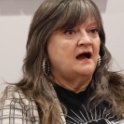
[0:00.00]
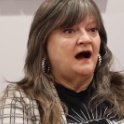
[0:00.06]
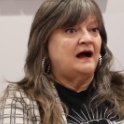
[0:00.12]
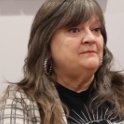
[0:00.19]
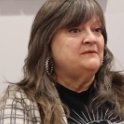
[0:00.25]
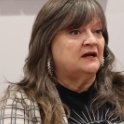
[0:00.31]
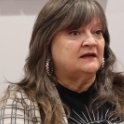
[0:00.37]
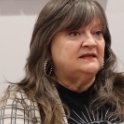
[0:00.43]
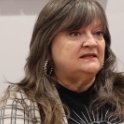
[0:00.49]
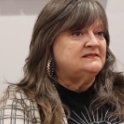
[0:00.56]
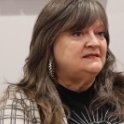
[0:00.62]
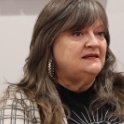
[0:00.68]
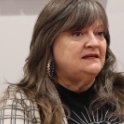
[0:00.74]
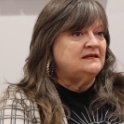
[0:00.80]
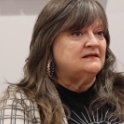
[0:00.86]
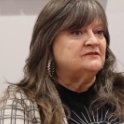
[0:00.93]
I'm not going to
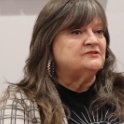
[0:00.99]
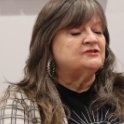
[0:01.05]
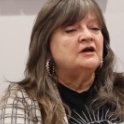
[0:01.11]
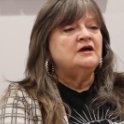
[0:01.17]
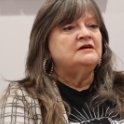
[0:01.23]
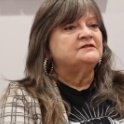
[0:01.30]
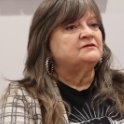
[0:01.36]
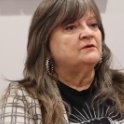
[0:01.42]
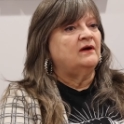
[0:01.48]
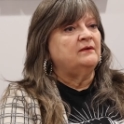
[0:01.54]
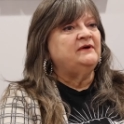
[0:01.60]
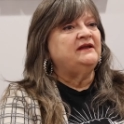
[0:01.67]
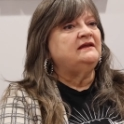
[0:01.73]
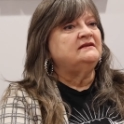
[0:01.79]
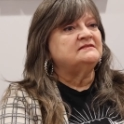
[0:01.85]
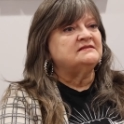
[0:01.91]
teach. So I
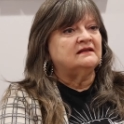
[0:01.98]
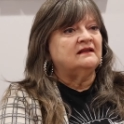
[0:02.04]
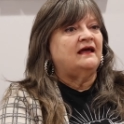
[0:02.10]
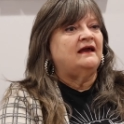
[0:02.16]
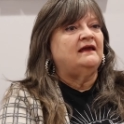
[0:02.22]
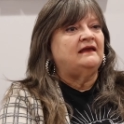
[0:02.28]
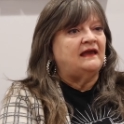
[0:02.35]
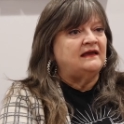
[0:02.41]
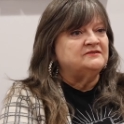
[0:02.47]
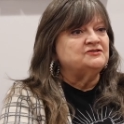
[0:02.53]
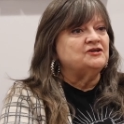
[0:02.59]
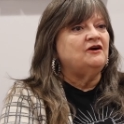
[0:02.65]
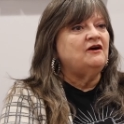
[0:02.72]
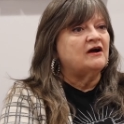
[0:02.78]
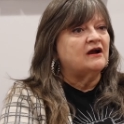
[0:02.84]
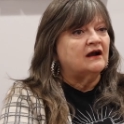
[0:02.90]
went into like
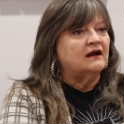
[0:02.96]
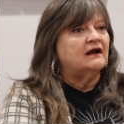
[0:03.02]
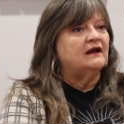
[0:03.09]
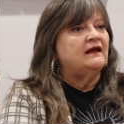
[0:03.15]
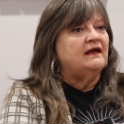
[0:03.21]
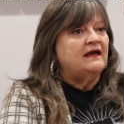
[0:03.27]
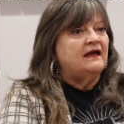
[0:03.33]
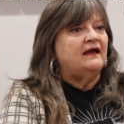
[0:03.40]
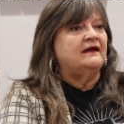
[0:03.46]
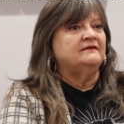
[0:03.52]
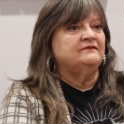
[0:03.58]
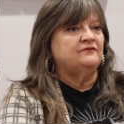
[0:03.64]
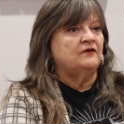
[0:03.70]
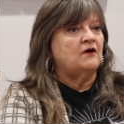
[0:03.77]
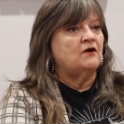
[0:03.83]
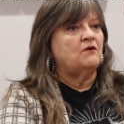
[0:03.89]
HR,
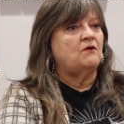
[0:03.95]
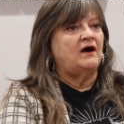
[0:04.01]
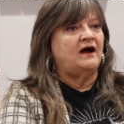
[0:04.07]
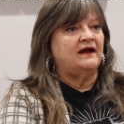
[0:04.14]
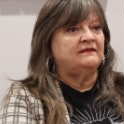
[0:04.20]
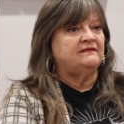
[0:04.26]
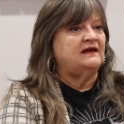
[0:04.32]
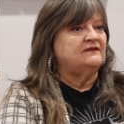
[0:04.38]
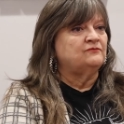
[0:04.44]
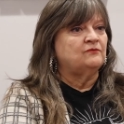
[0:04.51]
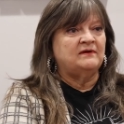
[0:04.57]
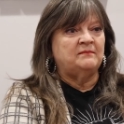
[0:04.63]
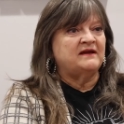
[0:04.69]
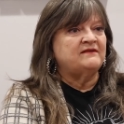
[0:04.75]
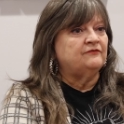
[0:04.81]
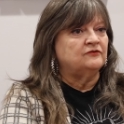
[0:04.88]
and so that's
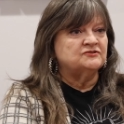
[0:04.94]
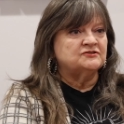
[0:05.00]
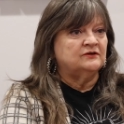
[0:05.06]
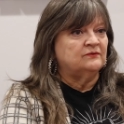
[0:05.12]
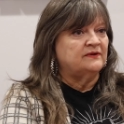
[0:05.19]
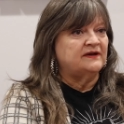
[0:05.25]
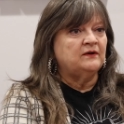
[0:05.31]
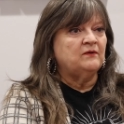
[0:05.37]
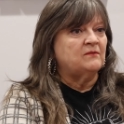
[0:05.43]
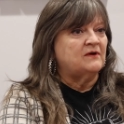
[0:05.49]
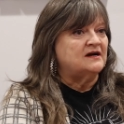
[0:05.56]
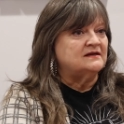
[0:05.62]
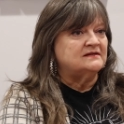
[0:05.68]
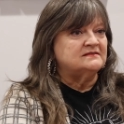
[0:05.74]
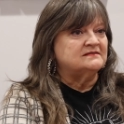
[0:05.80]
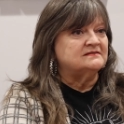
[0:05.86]
what my first career
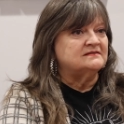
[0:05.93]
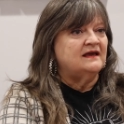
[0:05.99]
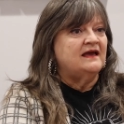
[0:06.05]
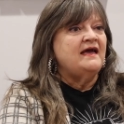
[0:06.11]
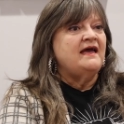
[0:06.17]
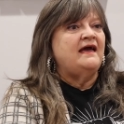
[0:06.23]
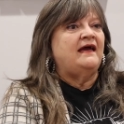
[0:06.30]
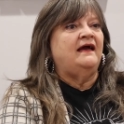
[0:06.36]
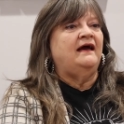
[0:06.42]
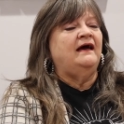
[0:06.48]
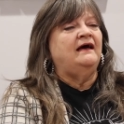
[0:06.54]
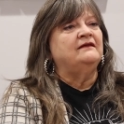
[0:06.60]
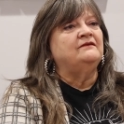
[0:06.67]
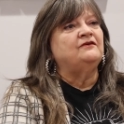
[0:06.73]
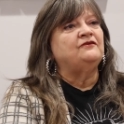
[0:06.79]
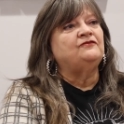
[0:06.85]
was.
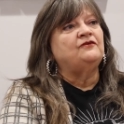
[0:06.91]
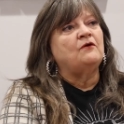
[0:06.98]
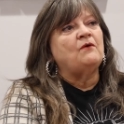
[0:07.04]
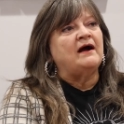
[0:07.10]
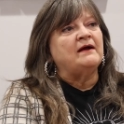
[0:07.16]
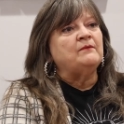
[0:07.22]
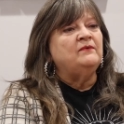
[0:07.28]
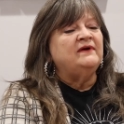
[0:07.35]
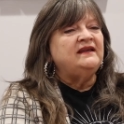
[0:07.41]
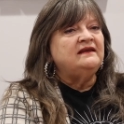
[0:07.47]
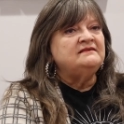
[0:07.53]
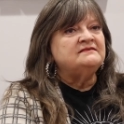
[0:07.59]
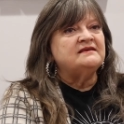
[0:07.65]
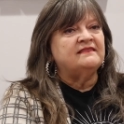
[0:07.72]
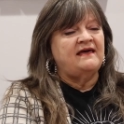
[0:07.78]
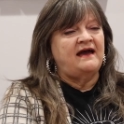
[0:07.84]
And so I went
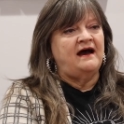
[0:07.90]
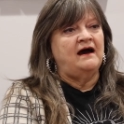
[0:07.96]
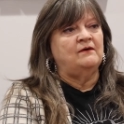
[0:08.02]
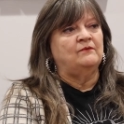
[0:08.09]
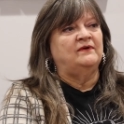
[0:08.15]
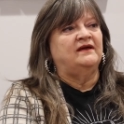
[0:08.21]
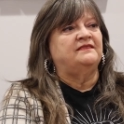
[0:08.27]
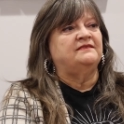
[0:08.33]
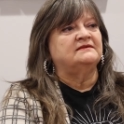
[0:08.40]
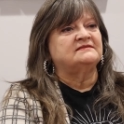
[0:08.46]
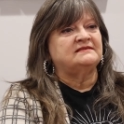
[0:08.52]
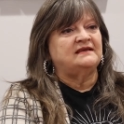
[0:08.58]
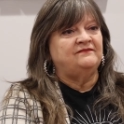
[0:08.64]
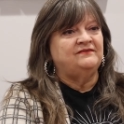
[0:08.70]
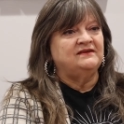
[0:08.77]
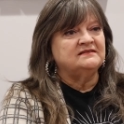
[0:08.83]
into that with
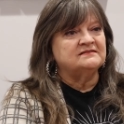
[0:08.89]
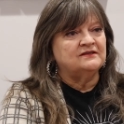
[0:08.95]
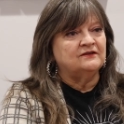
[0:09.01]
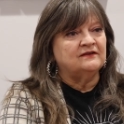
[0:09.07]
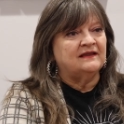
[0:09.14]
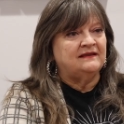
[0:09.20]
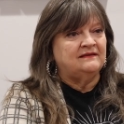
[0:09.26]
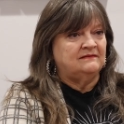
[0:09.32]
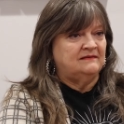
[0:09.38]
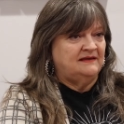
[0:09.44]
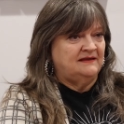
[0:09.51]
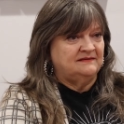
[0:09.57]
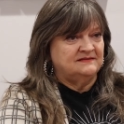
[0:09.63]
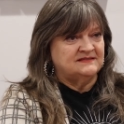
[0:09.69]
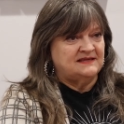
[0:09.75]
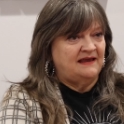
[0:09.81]
savings
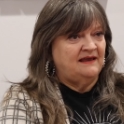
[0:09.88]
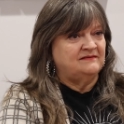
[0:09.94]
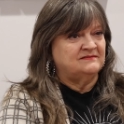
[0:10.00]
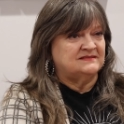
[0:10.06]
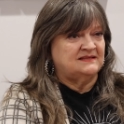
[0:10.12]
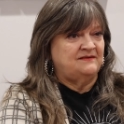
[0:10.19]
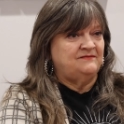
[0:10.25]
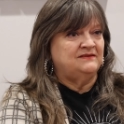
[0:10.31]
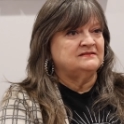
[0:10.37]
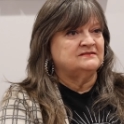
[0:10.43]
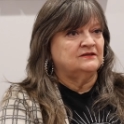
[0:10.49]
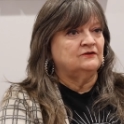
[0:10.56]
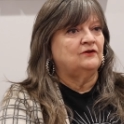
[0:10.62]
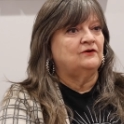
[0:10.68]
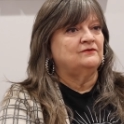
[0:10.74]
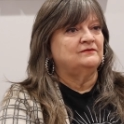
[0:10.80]
and savings
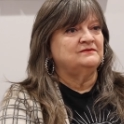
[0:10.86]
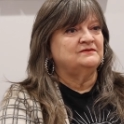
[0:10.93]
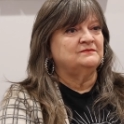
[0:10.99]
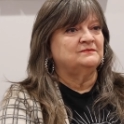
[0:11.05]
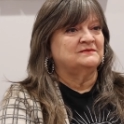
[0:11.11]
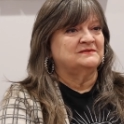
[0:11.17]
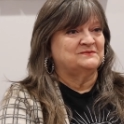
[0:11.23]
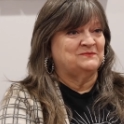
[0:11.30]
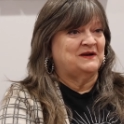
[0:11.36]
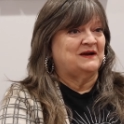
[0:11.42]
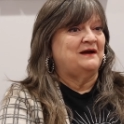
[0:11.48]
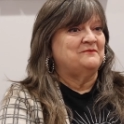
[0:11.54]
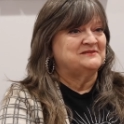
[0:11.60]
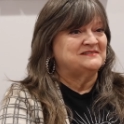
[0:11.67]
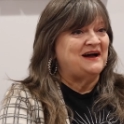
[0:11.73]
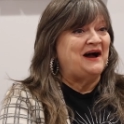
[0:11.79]
and loan was where
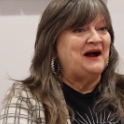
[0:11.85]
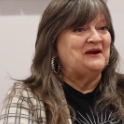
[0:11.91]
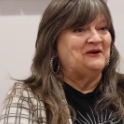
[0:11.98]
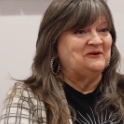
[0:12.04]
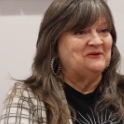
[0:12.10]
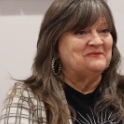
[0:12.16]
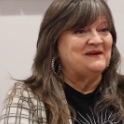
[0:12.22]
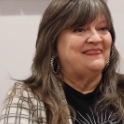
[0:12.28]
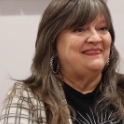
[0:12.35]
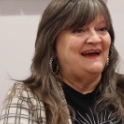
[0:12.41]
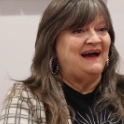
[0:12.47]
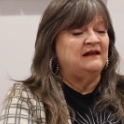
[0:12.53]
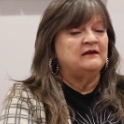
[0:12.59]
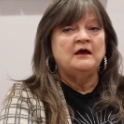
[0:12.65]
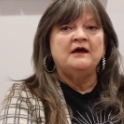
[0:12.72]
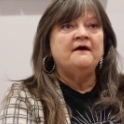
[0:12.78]
I was hired with
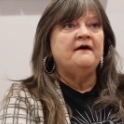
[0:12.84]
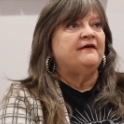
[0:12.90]
that.